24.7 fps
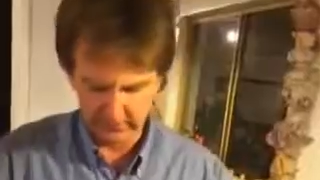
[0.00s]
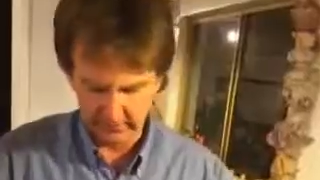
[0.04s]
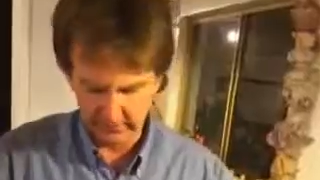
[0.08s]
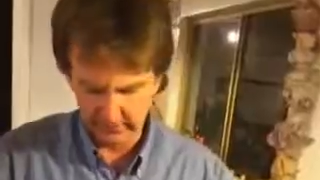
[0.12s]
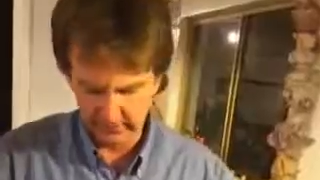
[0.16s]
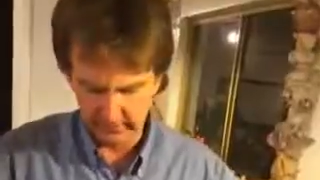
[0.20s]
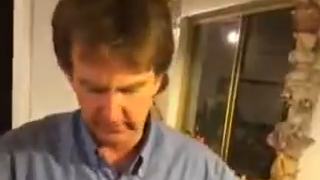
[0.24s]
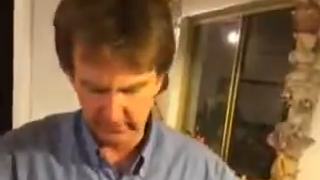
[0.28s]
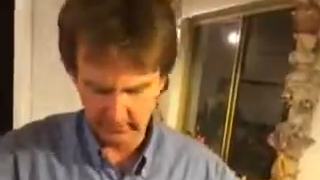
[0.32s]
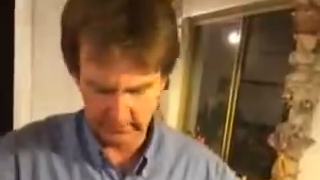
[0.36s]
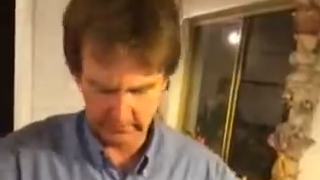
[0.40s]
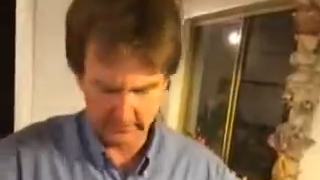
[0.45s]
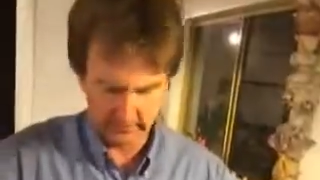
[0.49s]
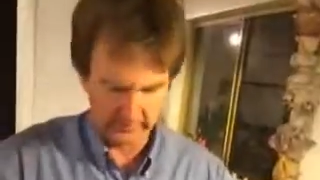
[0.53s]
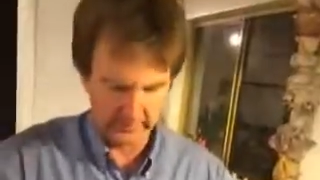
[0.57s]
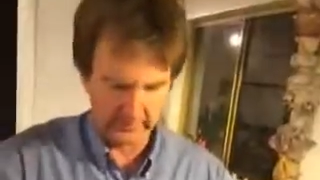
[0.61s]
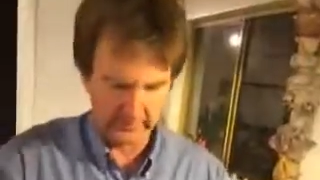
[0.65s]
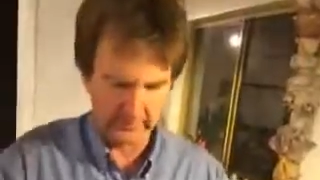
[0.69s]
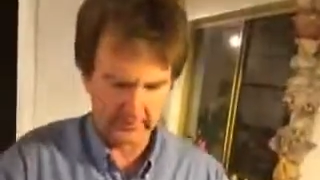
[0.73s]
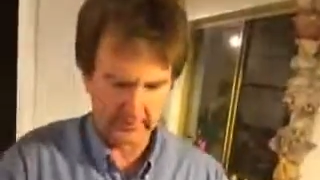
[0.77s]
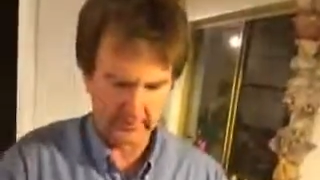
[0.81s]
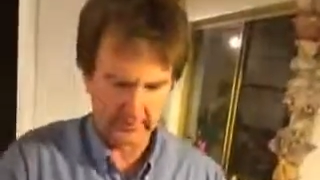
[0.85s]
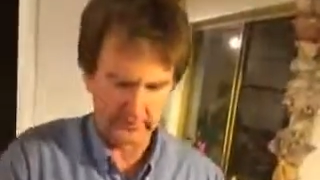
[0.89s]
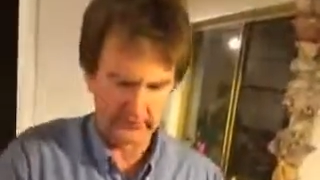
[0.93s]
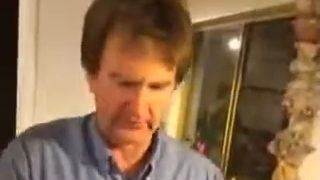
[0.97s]
get a
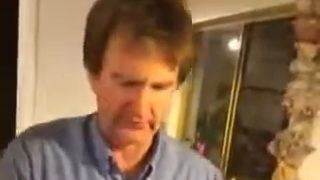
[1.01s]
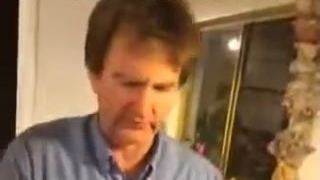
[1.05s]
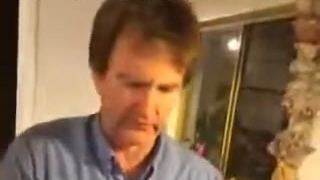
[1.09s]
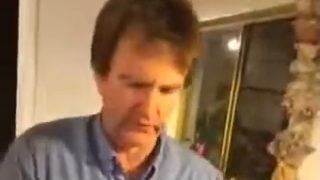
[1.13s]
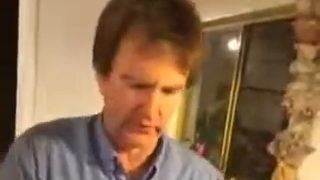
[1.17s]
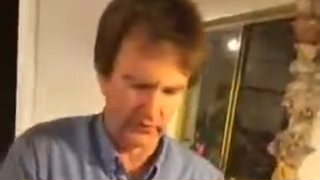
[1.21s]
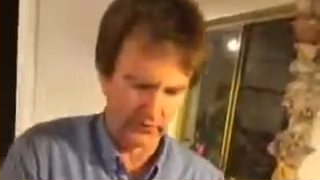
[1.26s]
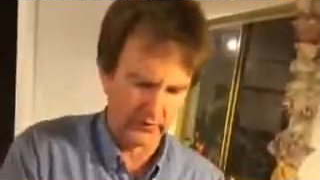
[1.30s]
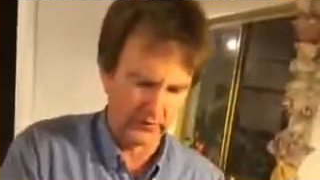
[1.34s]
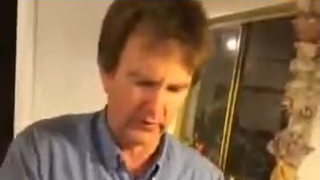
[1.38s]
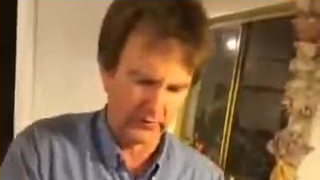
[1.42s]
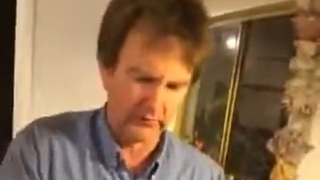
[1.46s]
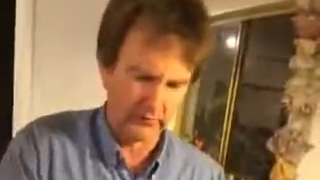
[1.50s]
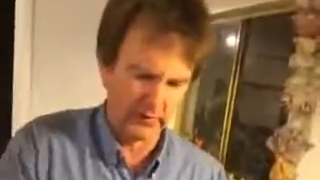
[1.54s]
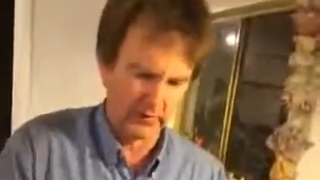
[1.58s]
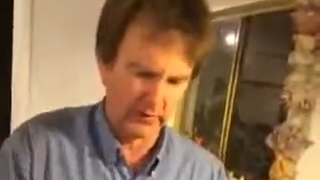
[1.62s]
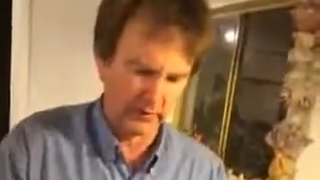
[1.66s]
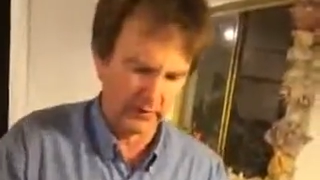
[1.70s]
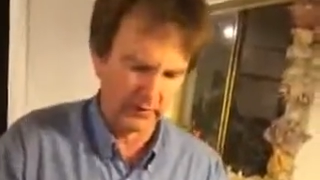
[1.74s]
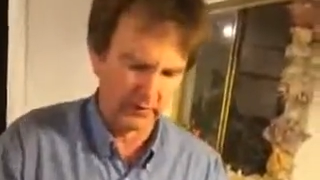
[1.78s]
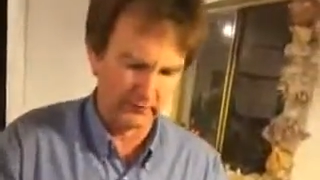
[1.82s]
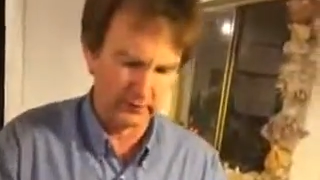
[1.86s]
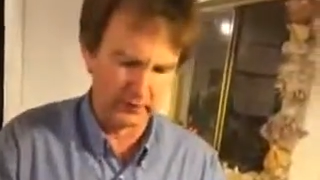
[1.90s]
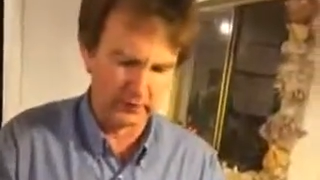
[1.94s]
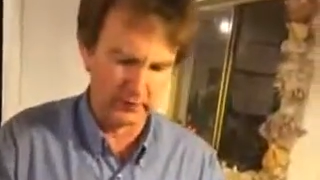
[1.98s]
length, find the
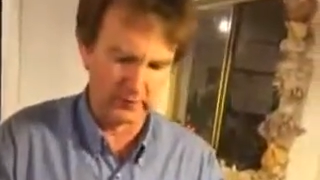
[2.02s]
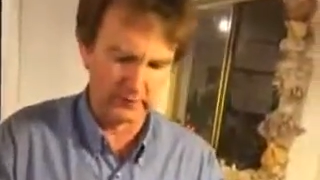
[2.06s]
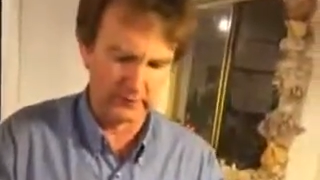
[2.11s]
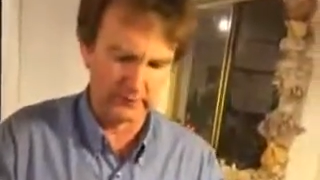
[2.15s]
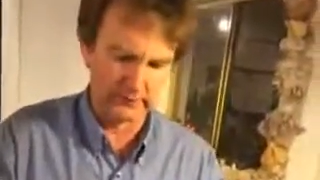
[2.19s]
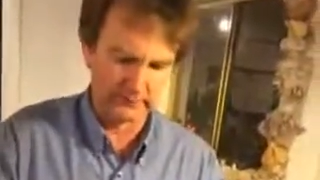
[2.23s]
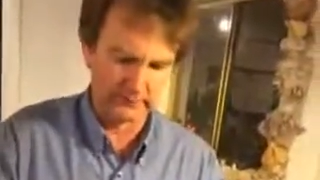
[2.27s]
middle of it,